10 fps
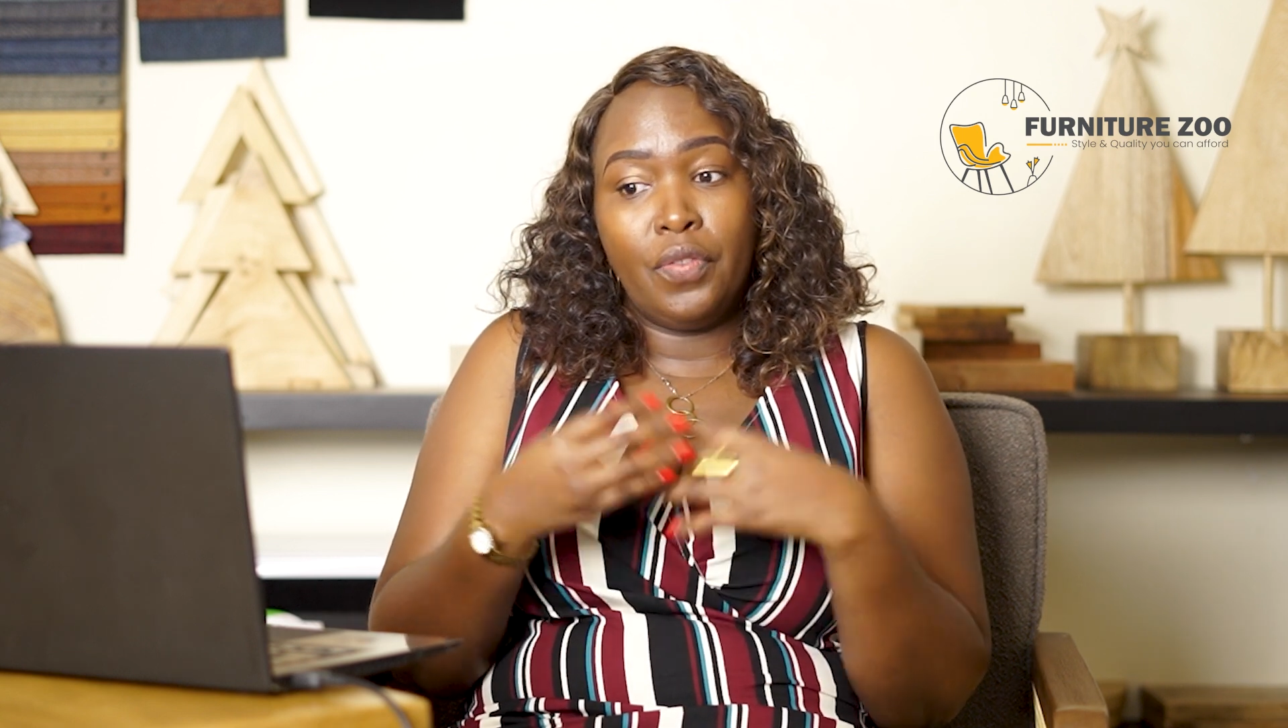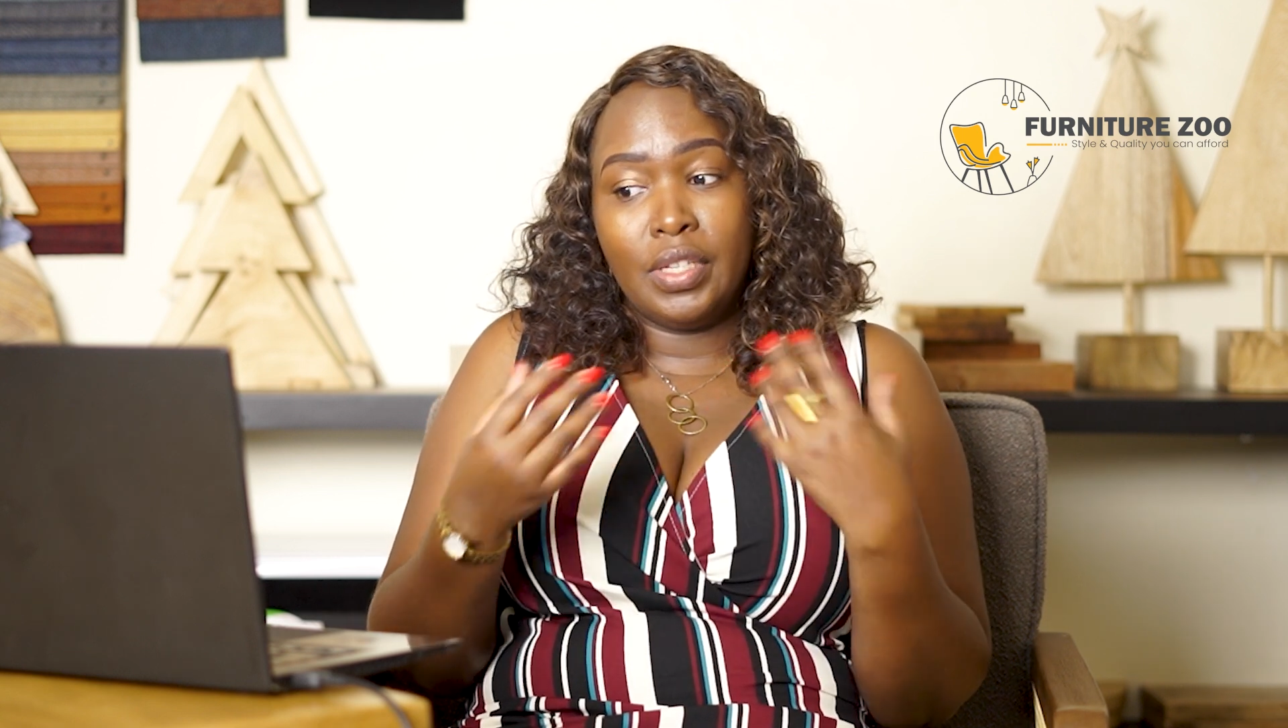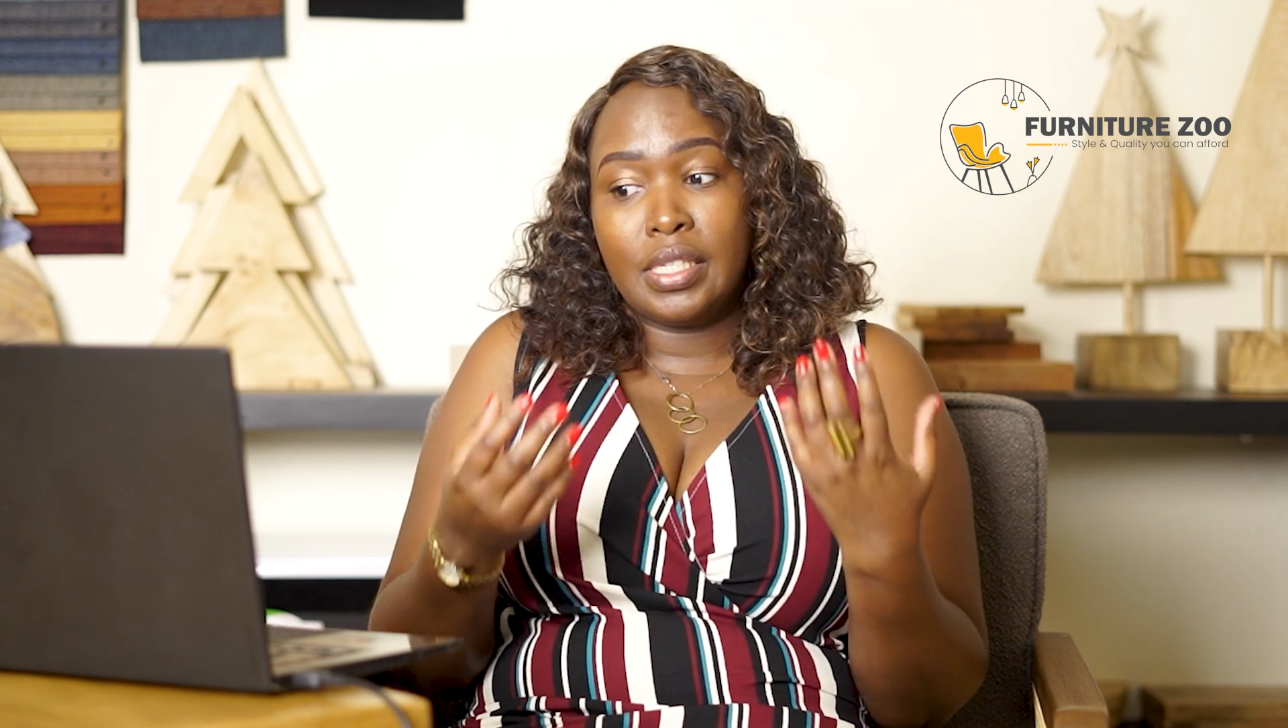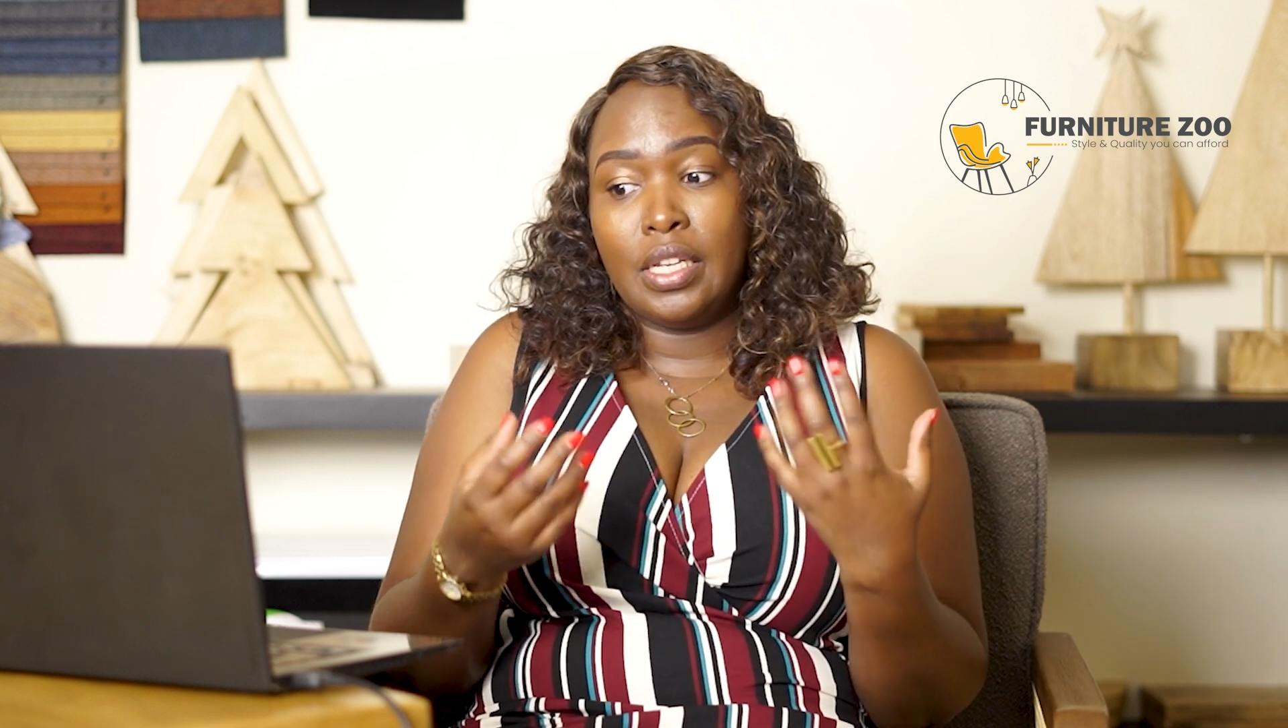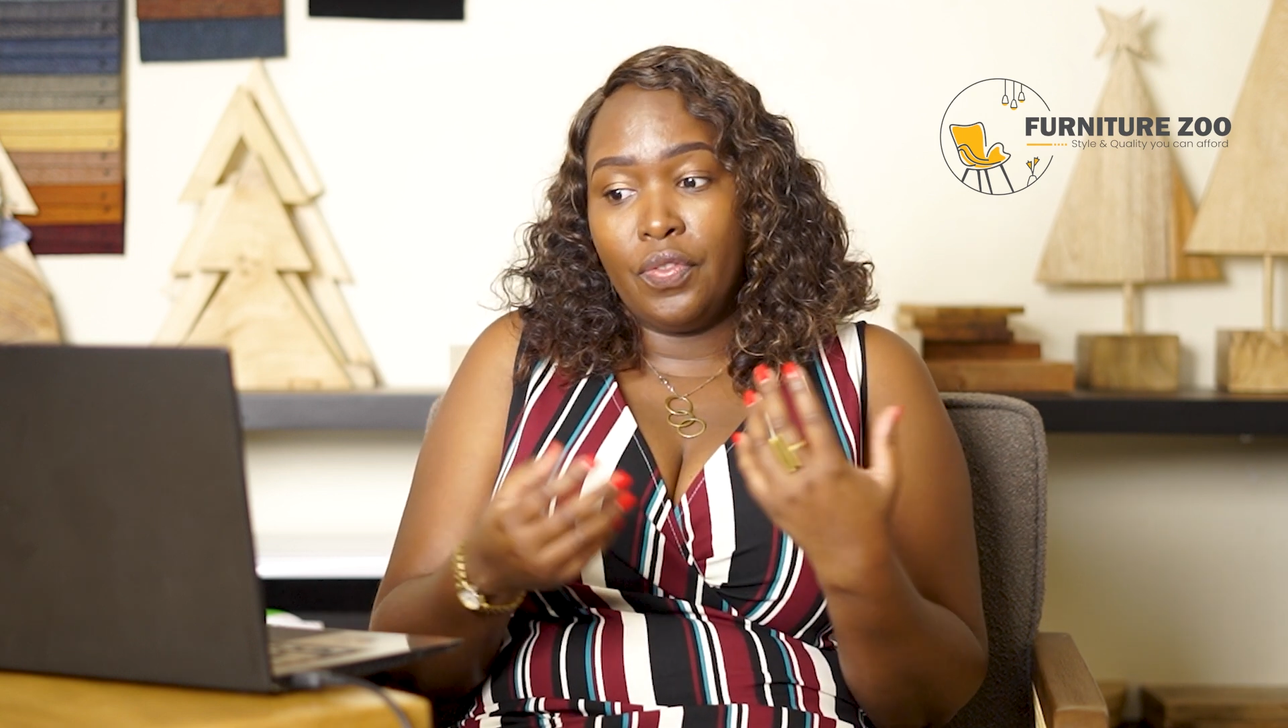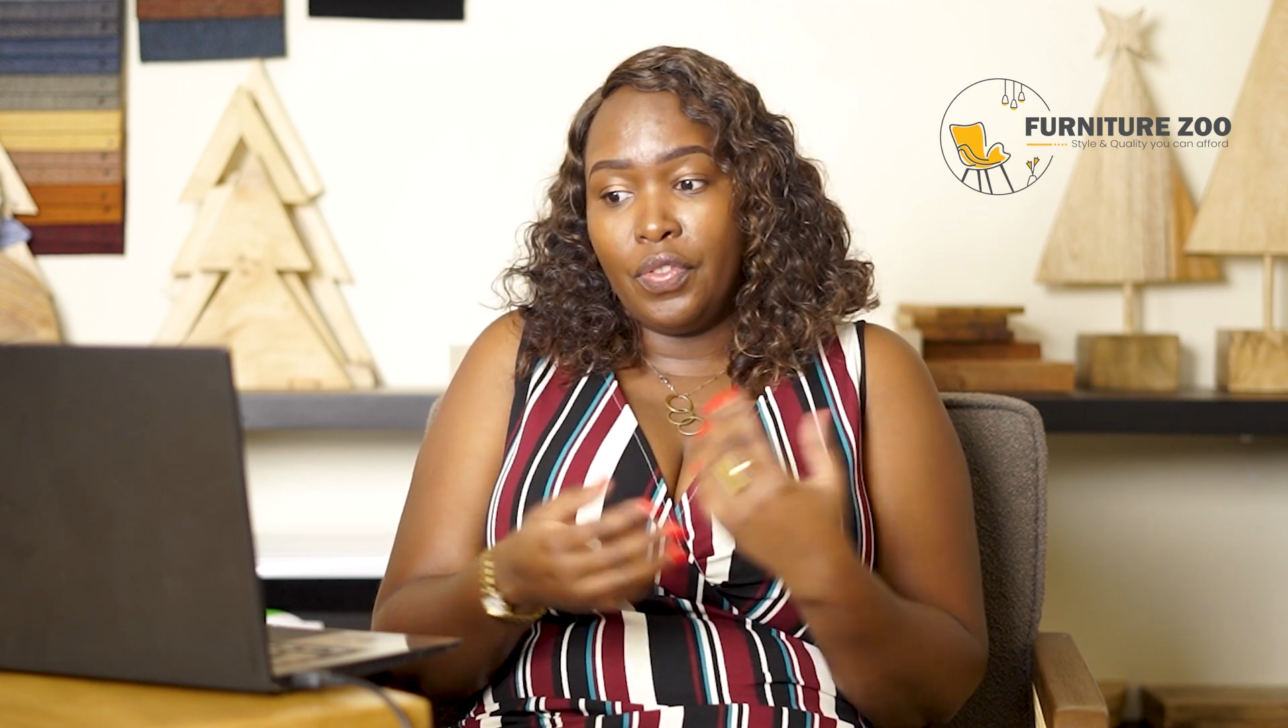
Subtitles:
the stain of